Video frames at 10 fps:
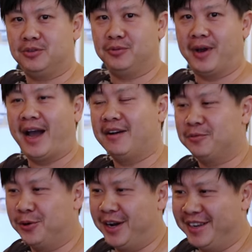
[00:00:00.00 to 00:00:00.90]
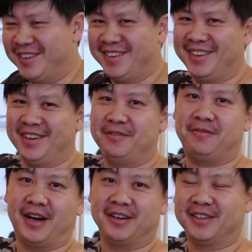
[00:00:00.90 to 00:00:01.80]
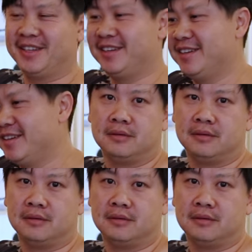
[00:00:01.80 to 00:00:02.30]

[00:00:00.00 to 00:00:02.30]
to have one, finally.